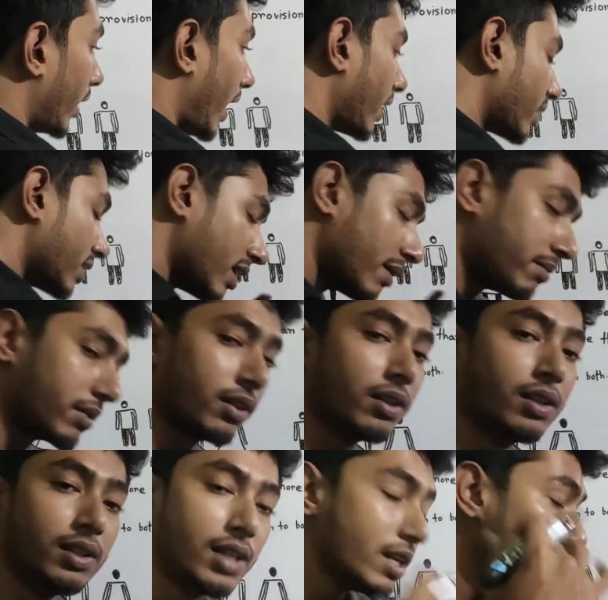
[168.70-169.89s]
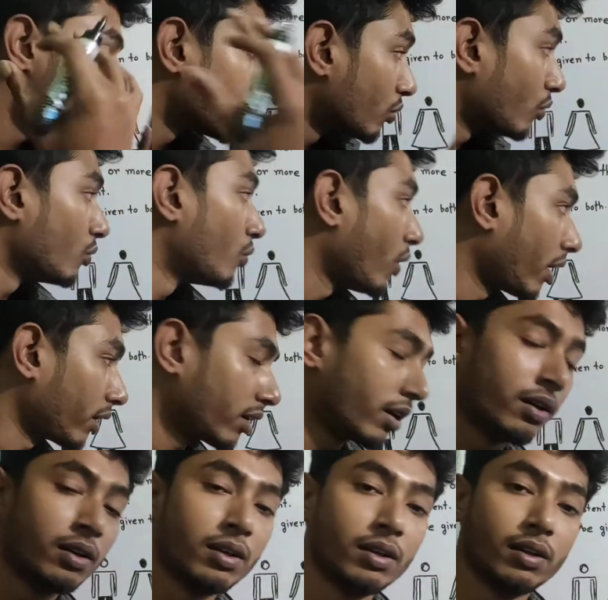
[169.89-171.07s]
Except these two work,
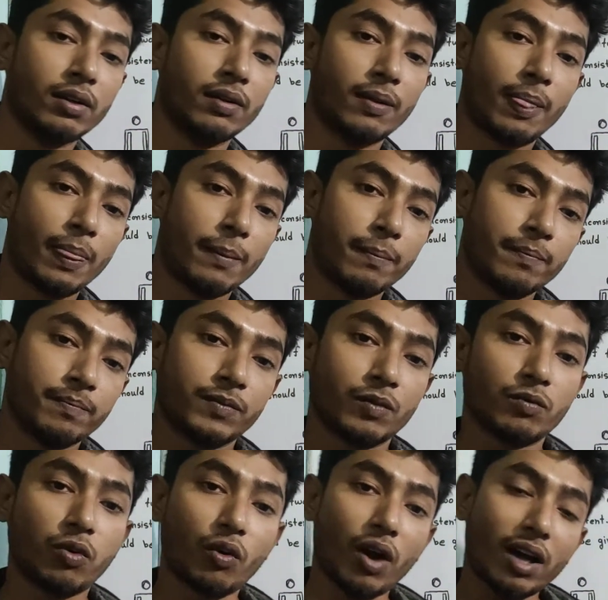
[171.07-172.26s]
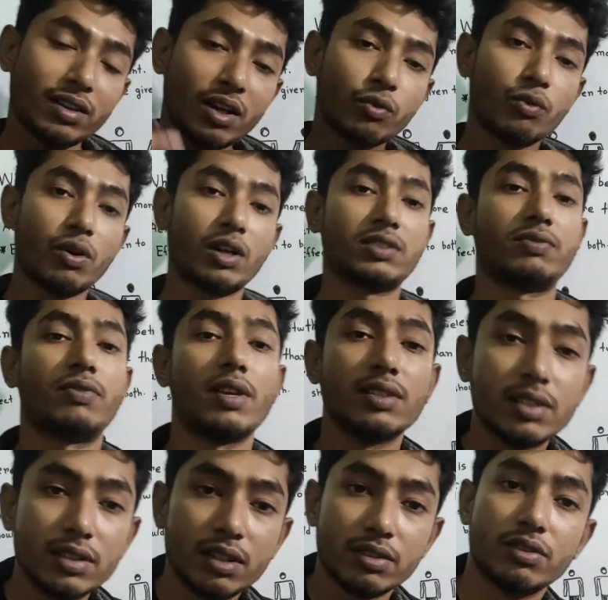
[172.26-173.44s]
for other works,
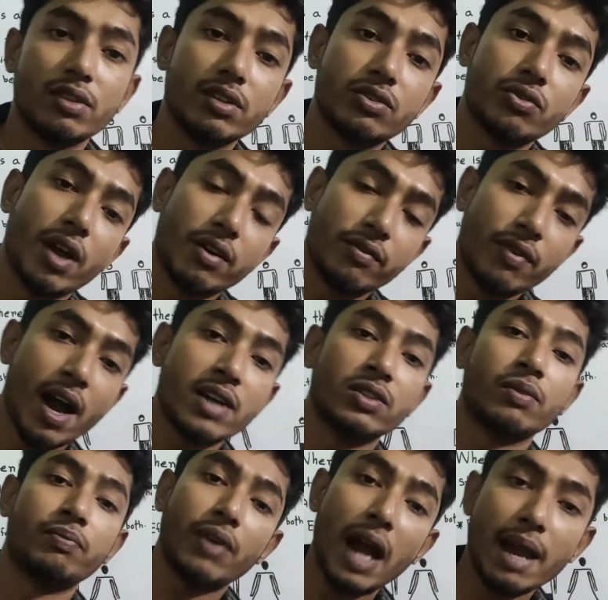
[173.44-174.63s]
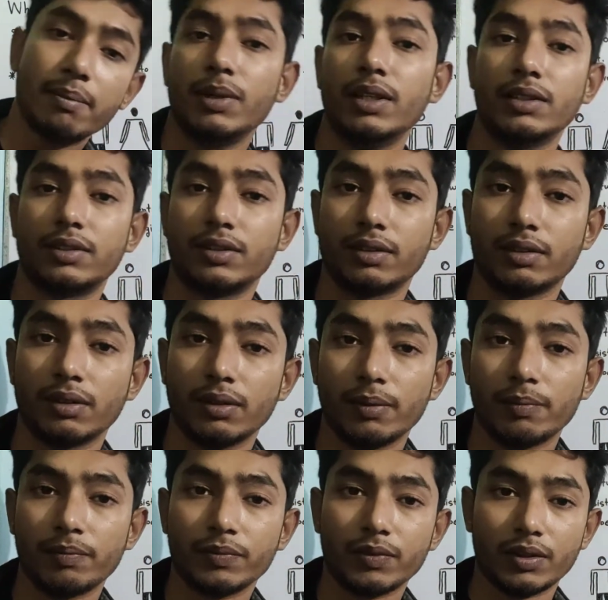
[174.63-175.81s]
President needs to advise a Prime Minister.
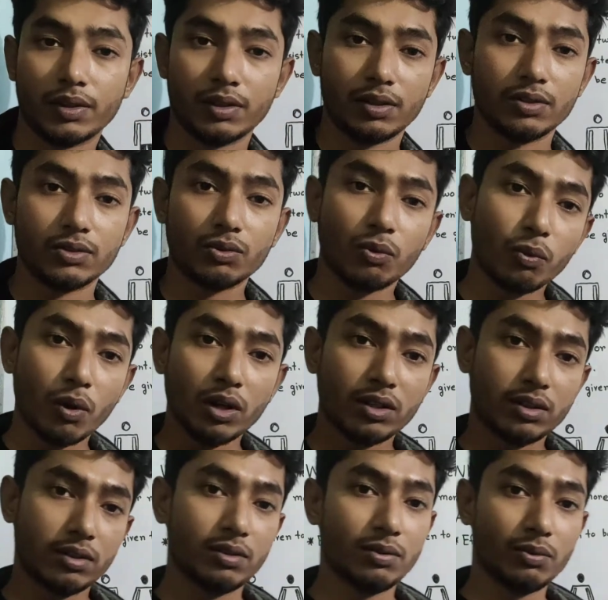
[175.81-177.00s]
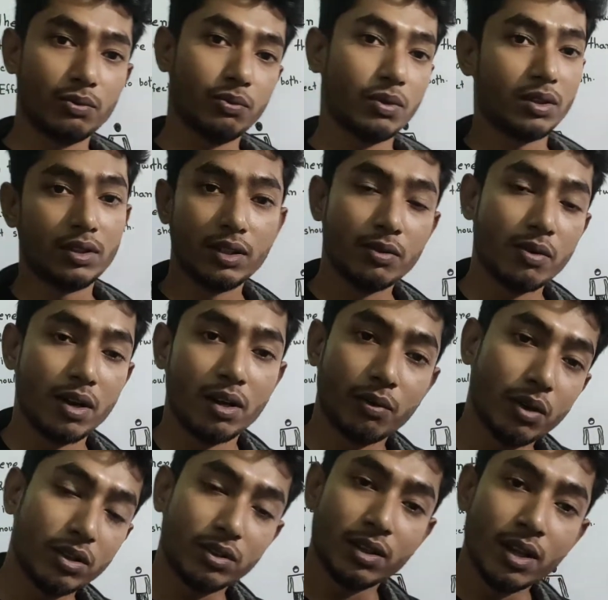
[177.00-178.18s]
So what did
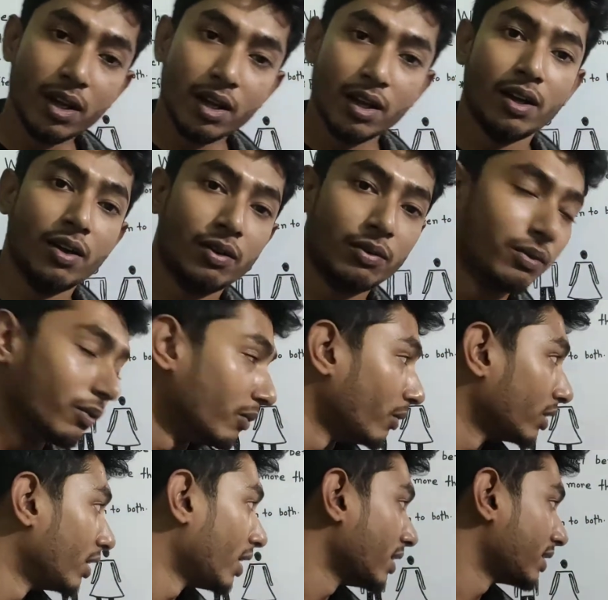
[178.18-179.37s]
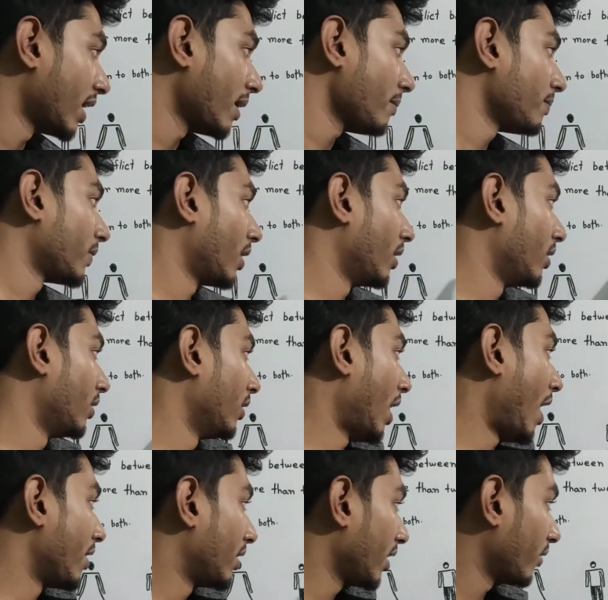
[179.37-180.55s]
I say?
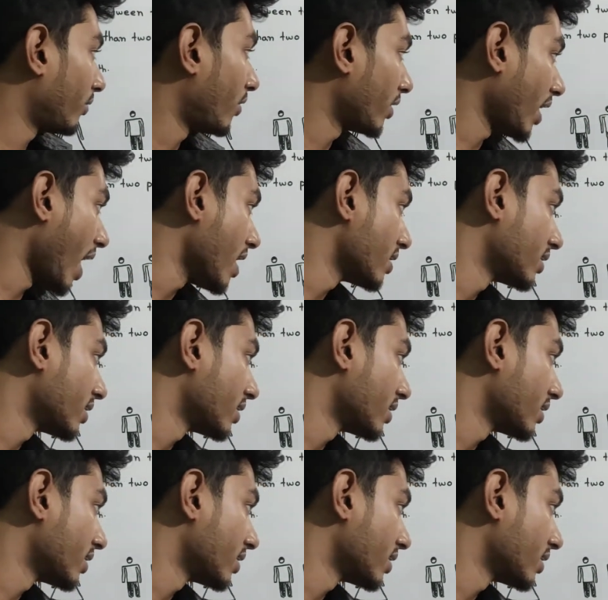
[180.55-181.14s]
Article 48